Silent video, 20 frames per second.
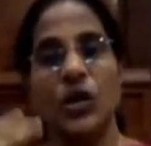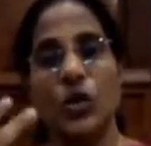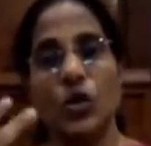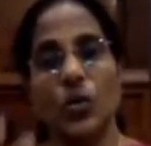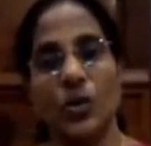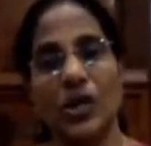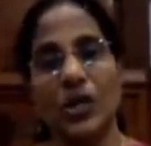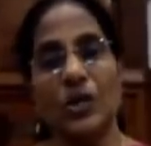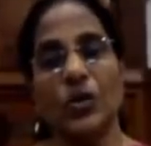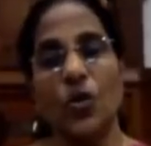
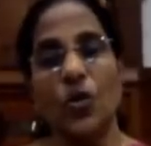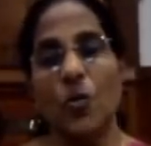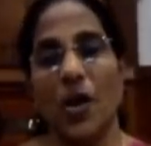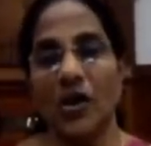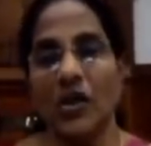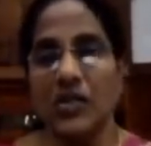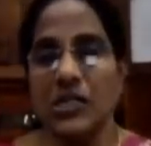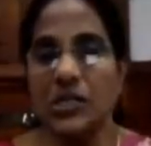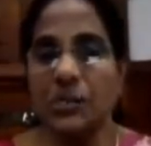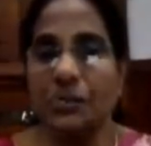You will do
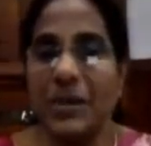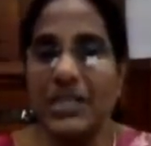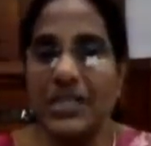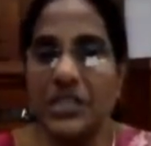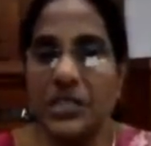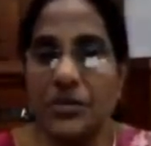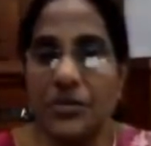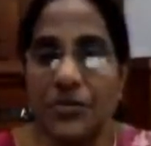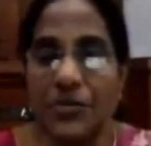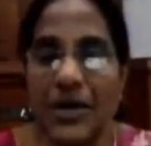what is
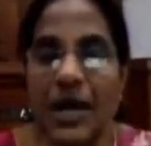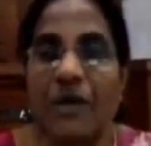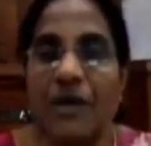best for